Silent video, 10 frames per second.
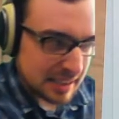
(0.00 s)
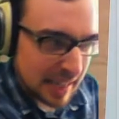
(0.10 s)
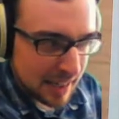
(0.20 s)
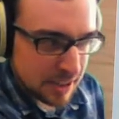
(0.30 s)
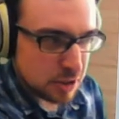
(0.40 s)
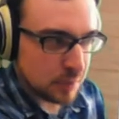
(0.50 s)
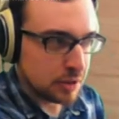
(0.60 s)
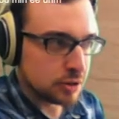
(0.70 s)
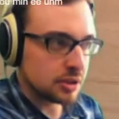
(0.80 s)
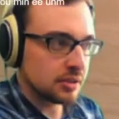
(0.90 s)
it's not
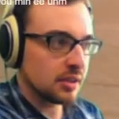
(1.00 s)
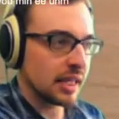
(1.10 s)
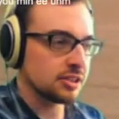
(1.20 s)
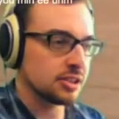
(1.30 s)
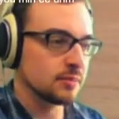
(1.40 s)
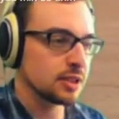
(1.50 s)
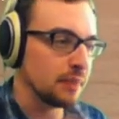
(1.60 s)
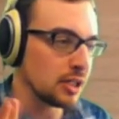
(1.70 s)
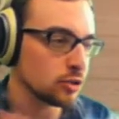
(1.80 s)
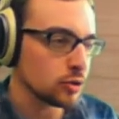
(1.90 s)
distribution, like it's some
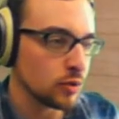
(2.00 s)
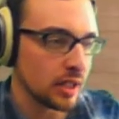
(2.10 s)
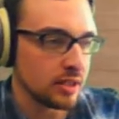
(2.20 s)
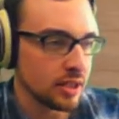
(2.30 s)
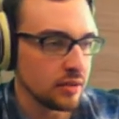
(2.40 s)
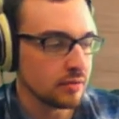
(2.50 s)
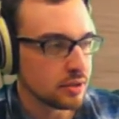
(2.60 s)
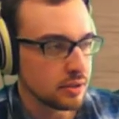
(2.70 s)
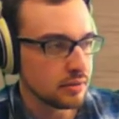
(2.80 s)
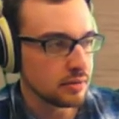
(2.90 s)
special trick that you have
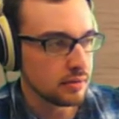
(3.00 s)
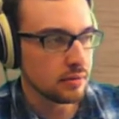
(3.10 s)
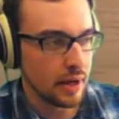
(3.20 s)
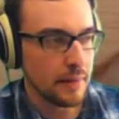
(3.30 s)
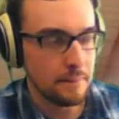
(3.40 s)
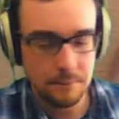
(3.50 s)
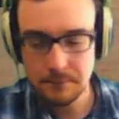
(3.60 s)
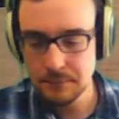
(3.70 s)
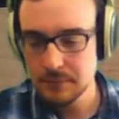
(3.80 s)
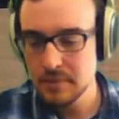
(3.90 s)
to do, right?
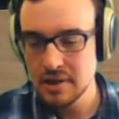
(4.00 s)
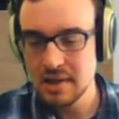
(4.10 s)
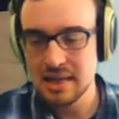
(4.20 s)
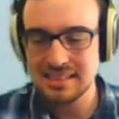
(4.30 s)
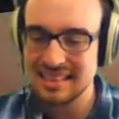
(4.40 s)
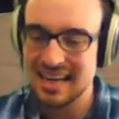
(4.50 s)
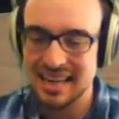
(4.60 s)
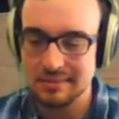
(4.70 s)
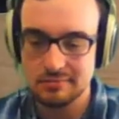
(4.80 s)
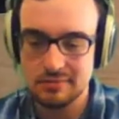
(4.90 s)
And it's
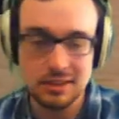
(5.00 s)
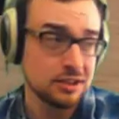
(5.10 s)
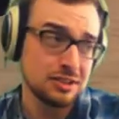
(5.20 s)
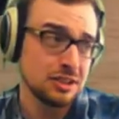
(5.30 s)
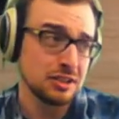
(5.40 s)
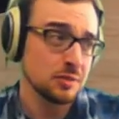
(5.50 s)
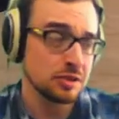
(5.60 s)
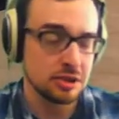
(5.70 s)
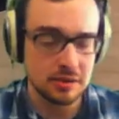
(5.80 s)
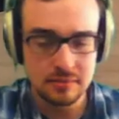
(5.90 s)
not. It's just
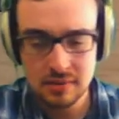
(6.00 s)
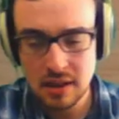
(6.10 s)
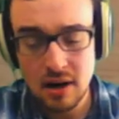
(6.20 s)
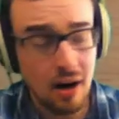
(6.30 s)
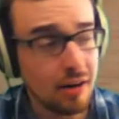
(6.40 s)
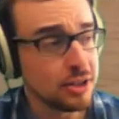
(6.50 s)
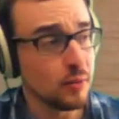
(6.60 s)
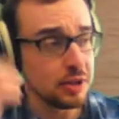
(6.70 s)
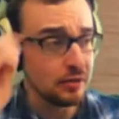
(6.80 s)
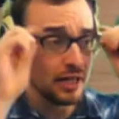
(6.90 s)
distribution. Also,
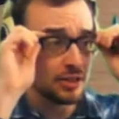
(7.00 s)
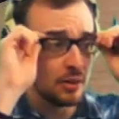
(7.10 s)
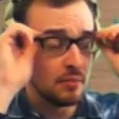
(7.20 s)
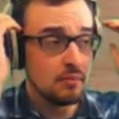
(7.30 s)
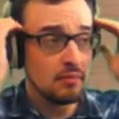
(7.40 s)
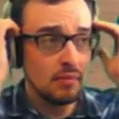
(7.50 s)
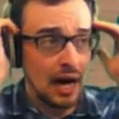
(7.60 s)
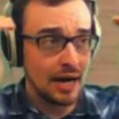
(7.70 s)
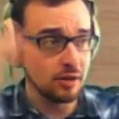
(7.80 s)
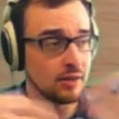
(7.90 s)
when you get to
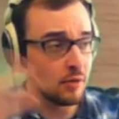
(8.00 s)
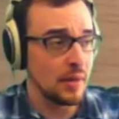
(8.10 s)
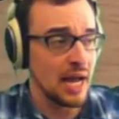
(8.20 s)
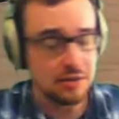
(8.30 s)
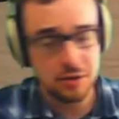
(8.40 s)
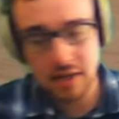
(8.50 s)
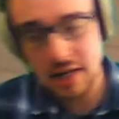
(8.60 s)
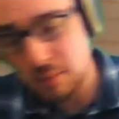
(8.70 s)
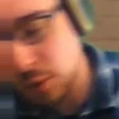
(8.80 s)
higher level math, you're going to have